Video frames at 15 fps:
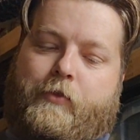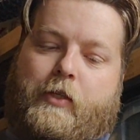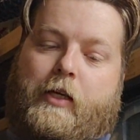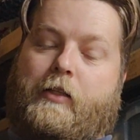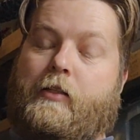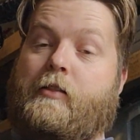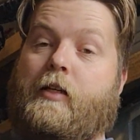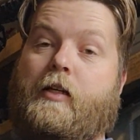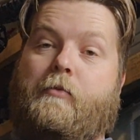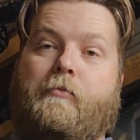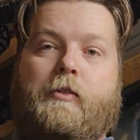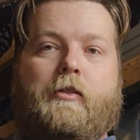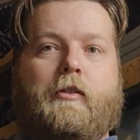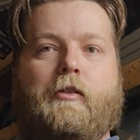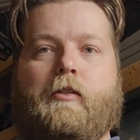At the time,
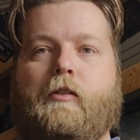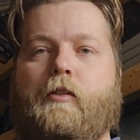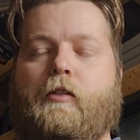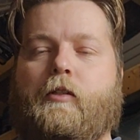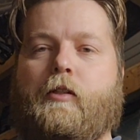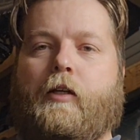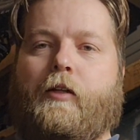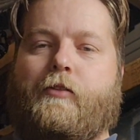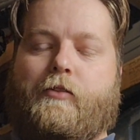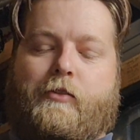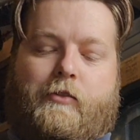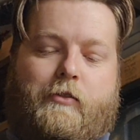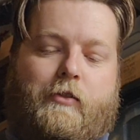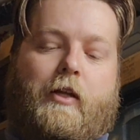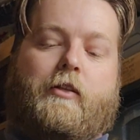
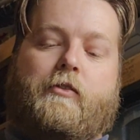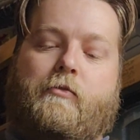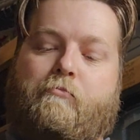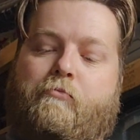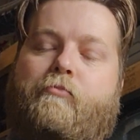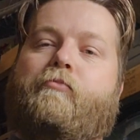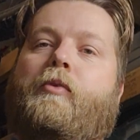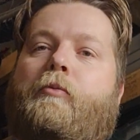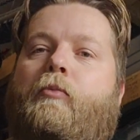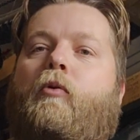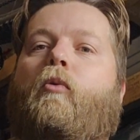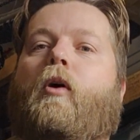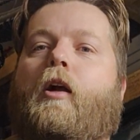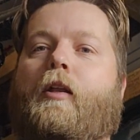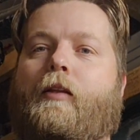that's people
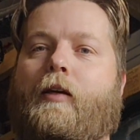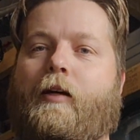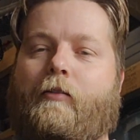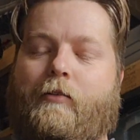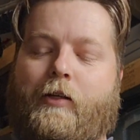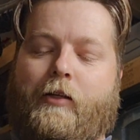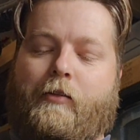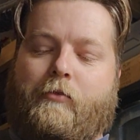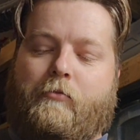wanted that, right?